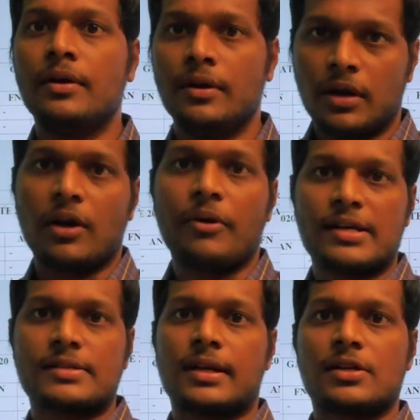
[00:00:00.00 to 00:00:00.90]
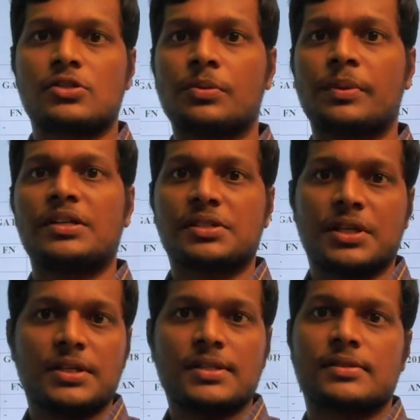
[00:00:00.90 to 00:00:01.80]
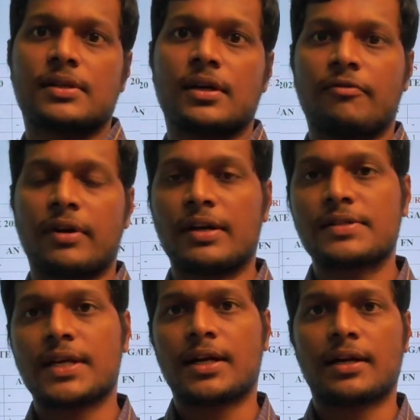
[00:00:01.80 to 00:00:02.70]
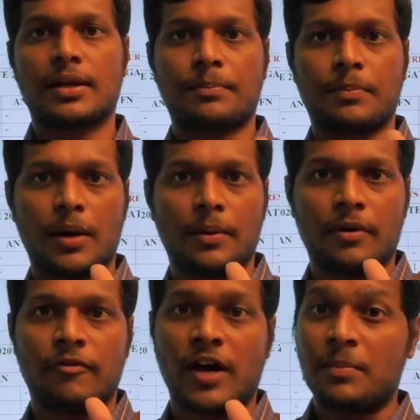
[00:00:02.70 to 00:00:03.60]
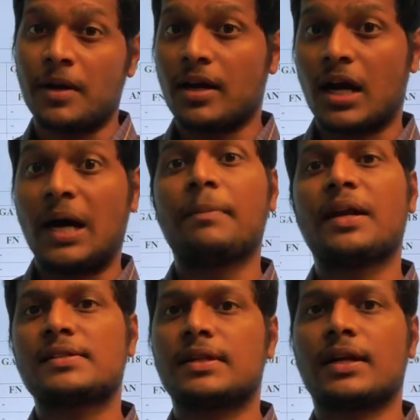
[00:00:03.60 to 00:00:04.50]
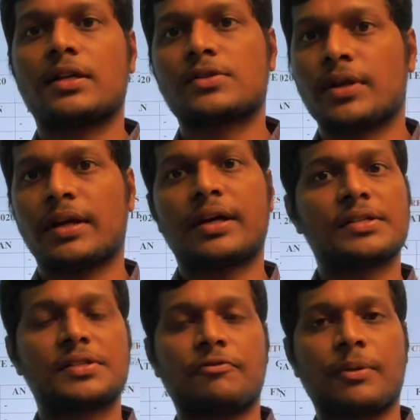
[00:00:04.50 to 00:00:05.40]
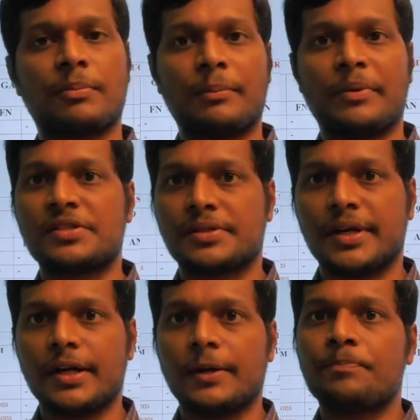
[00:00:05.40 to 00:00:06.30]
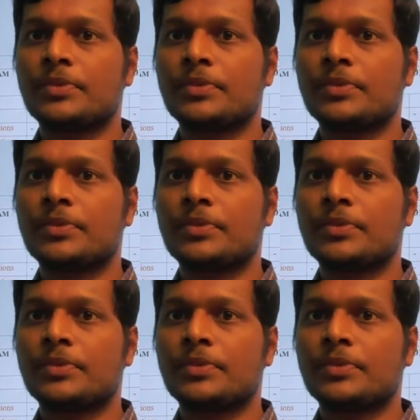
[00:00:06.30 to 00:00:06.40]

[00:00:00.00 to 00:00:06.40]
Now as there are so many stages uh, for design and the uh, formula complexity also increased from limit state,